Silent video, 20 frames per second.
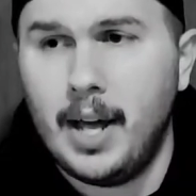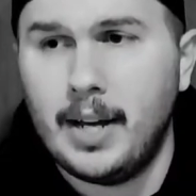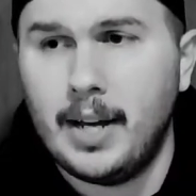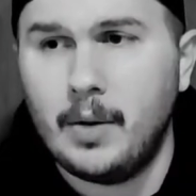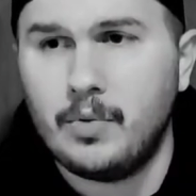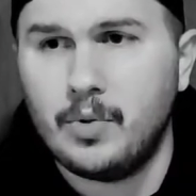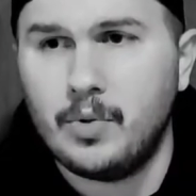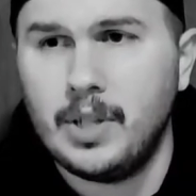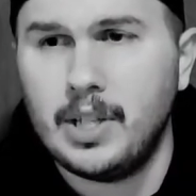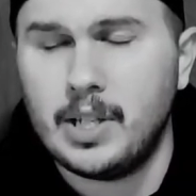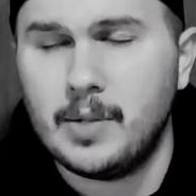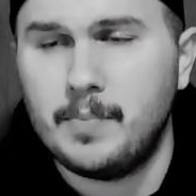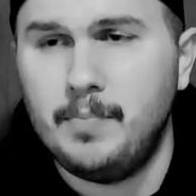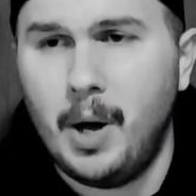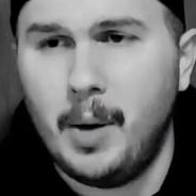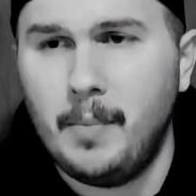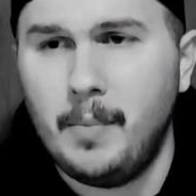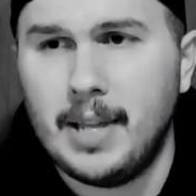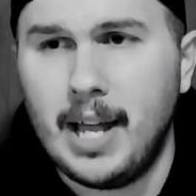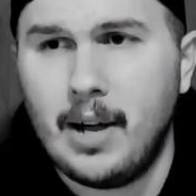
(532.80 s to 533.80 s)
I was really just
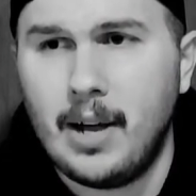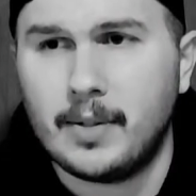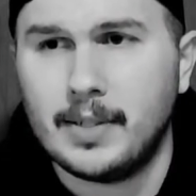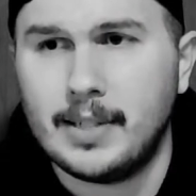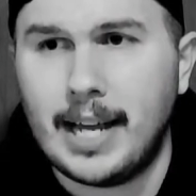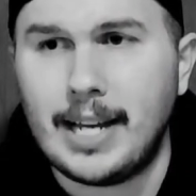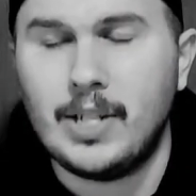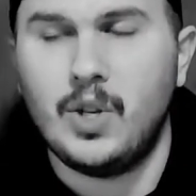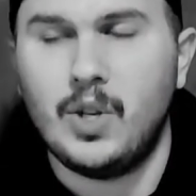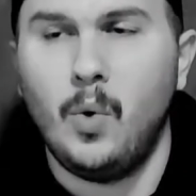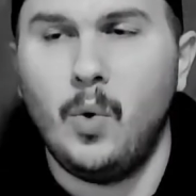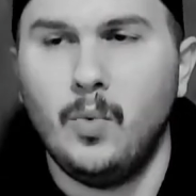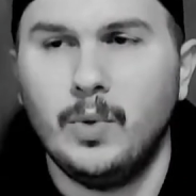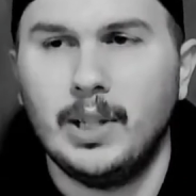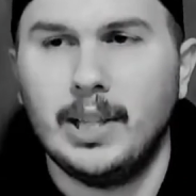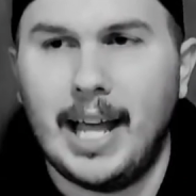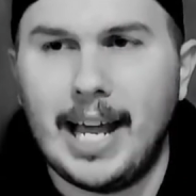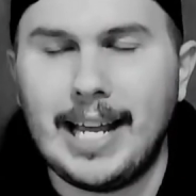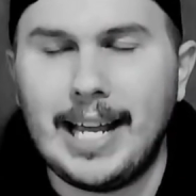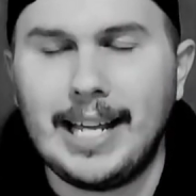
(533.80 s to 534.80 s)
bummed out because I
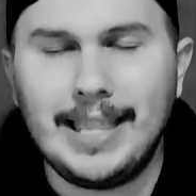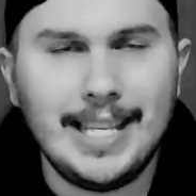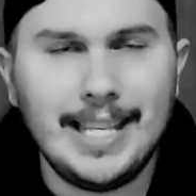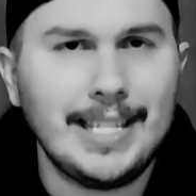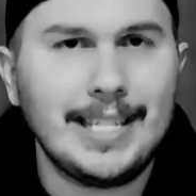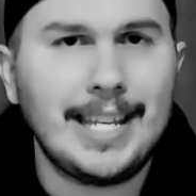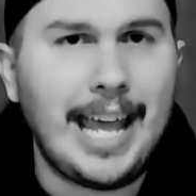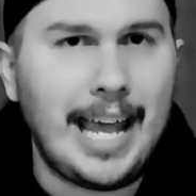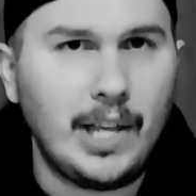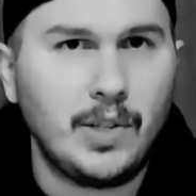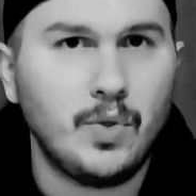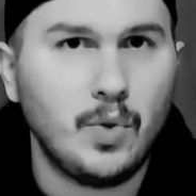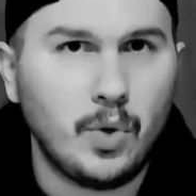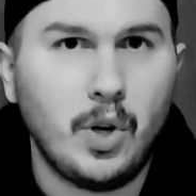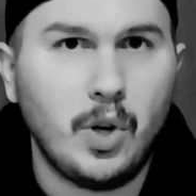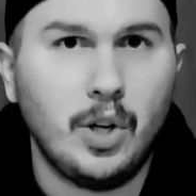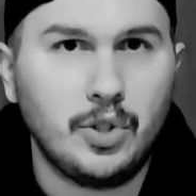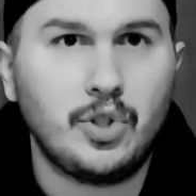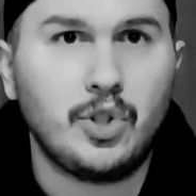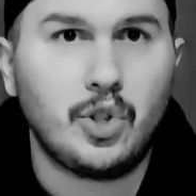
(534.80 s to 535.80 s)
don't like this cancel
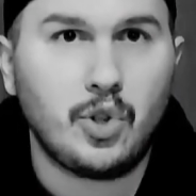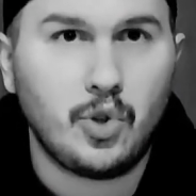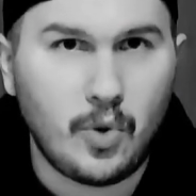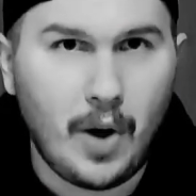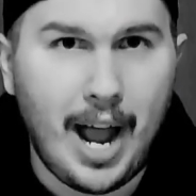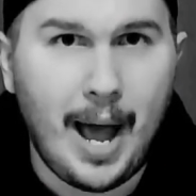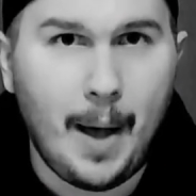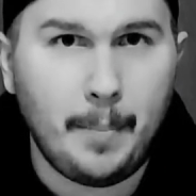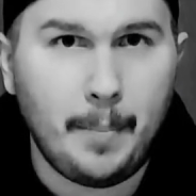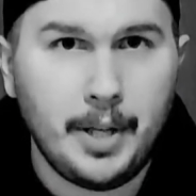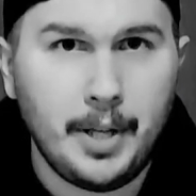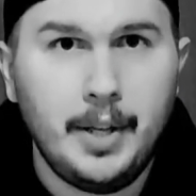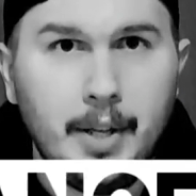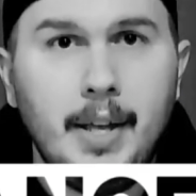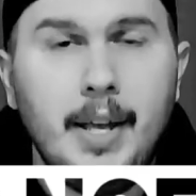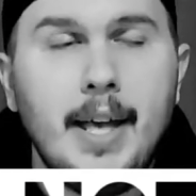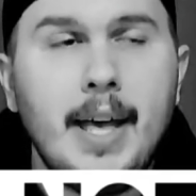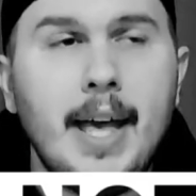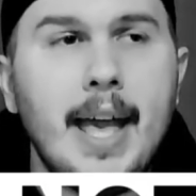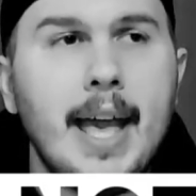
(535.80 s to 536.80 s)
culture crap.
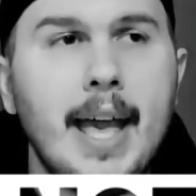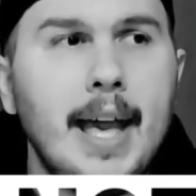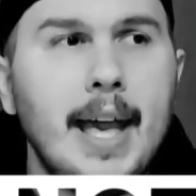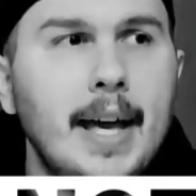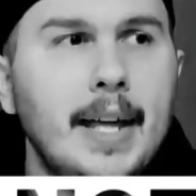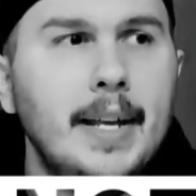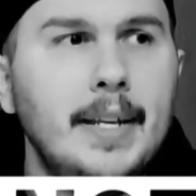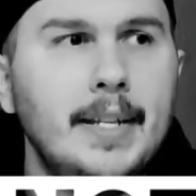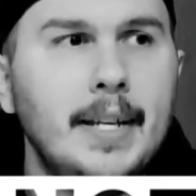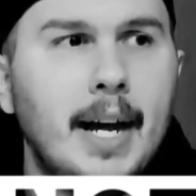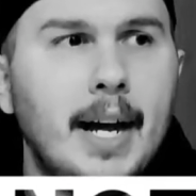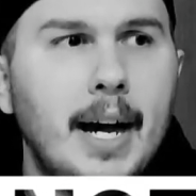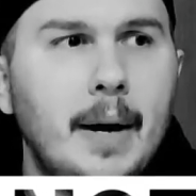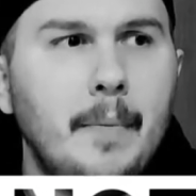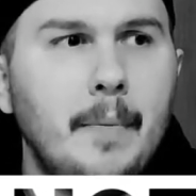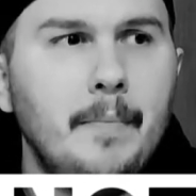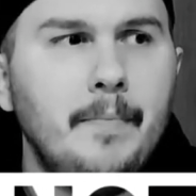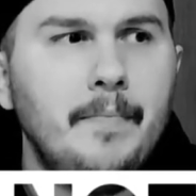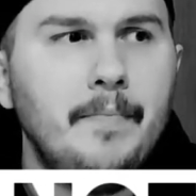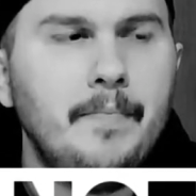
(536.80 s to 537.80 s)
And
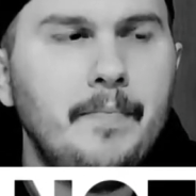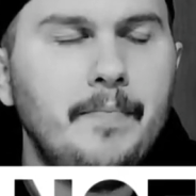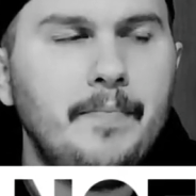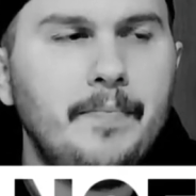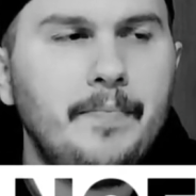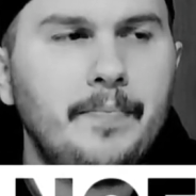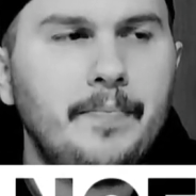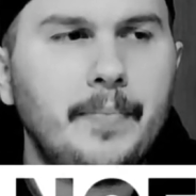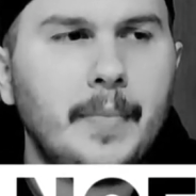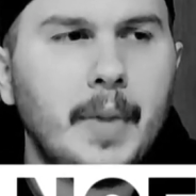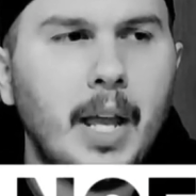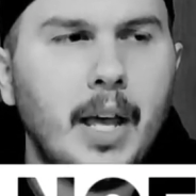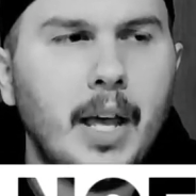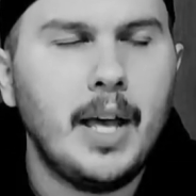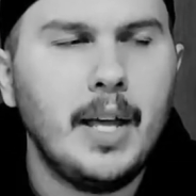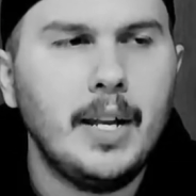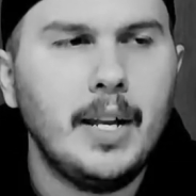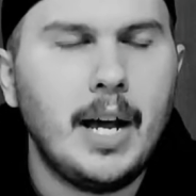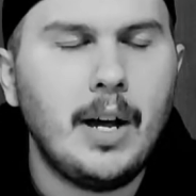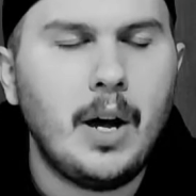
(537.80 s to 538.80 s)

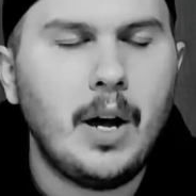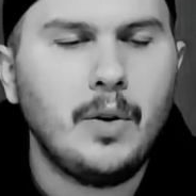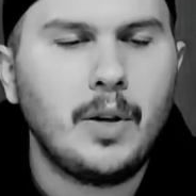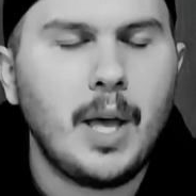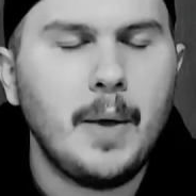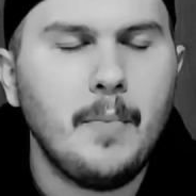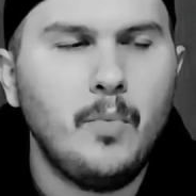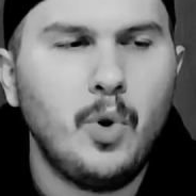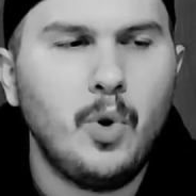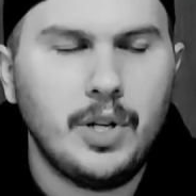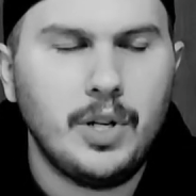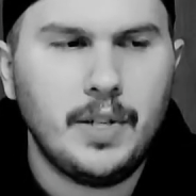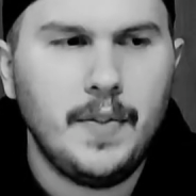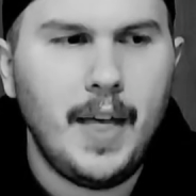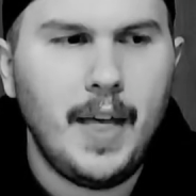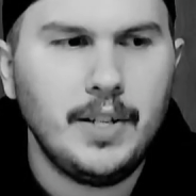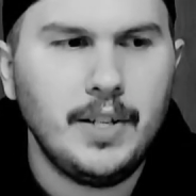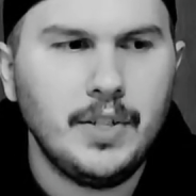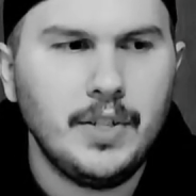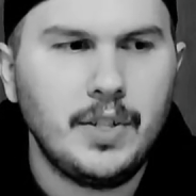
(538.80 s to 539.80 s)
I'll get more into
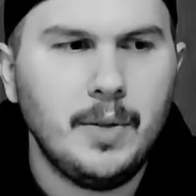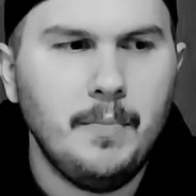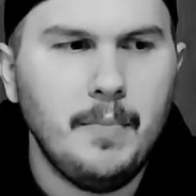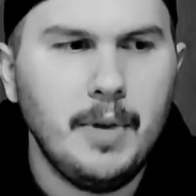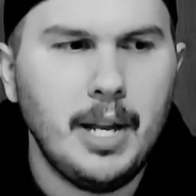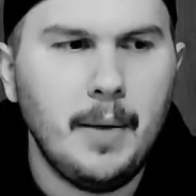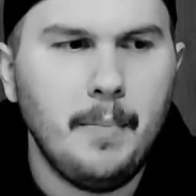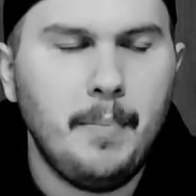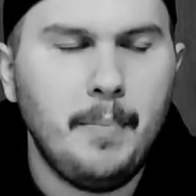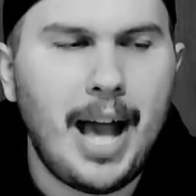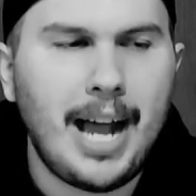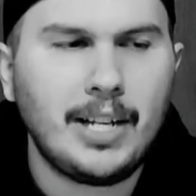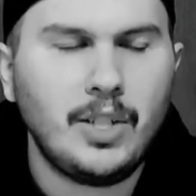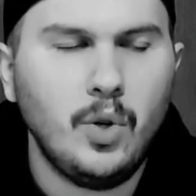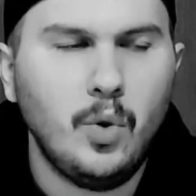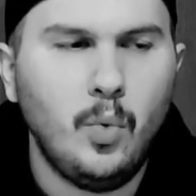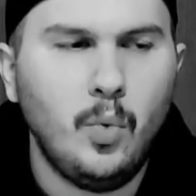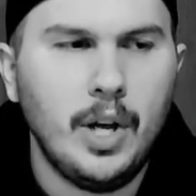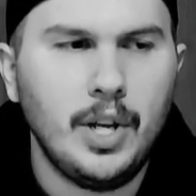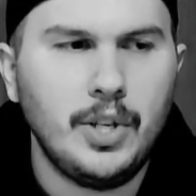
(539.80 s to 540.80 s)
that in just a minute. Back
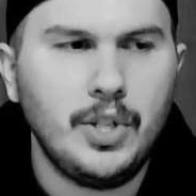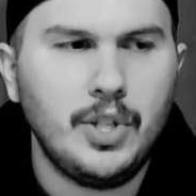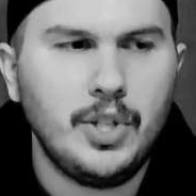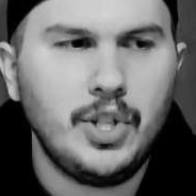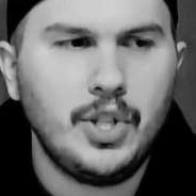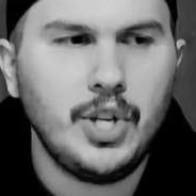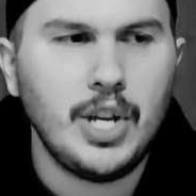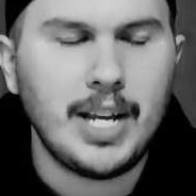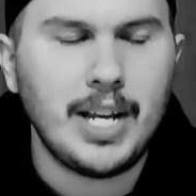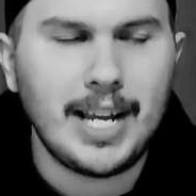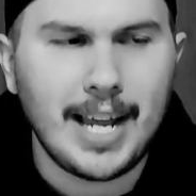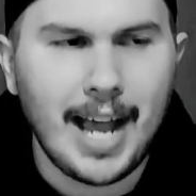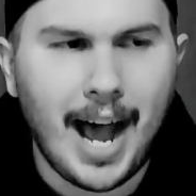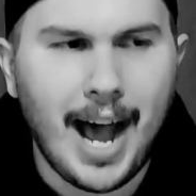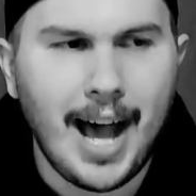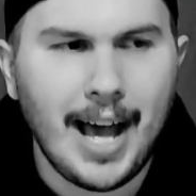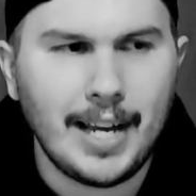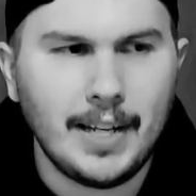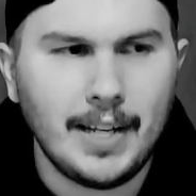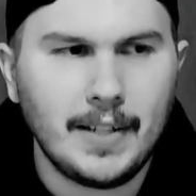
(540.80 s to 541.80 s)
to what she
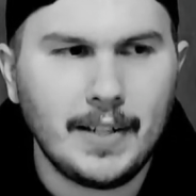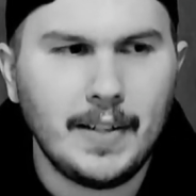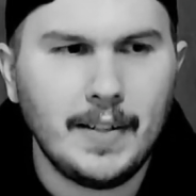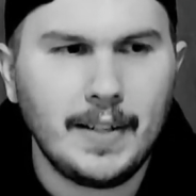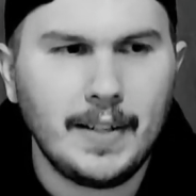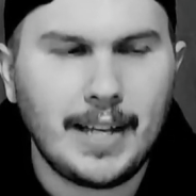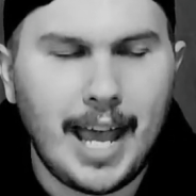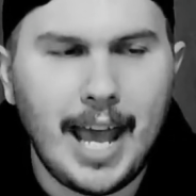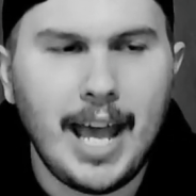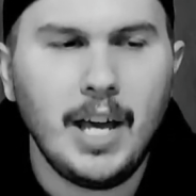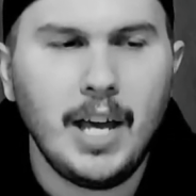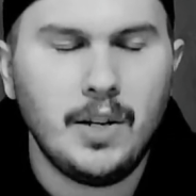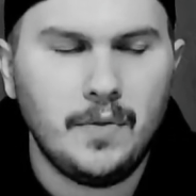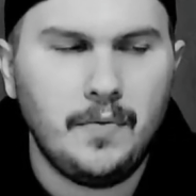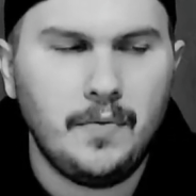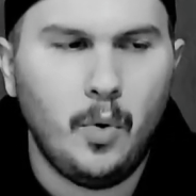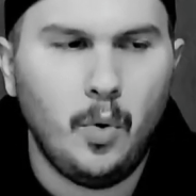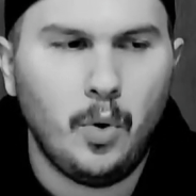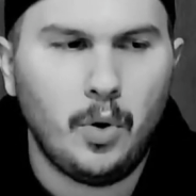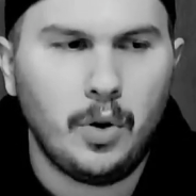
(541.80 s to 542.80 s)
got canned
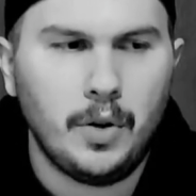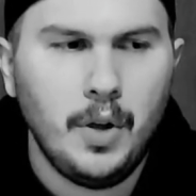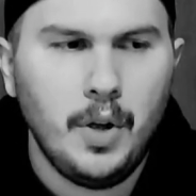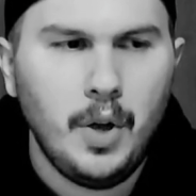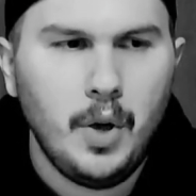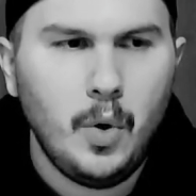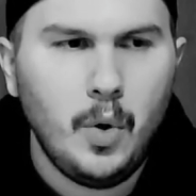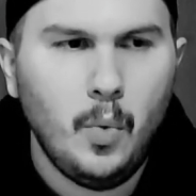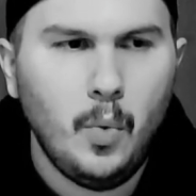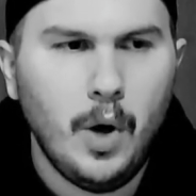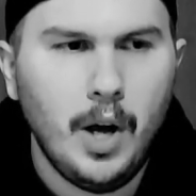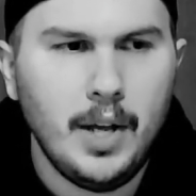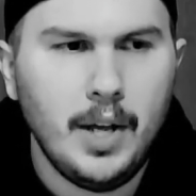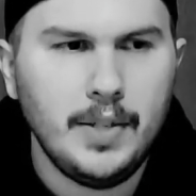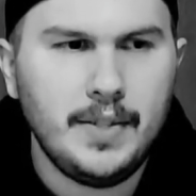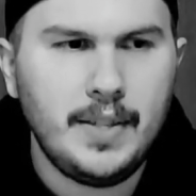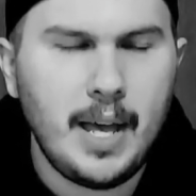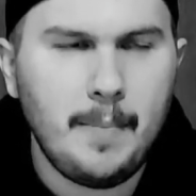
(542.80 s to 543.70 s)
for was they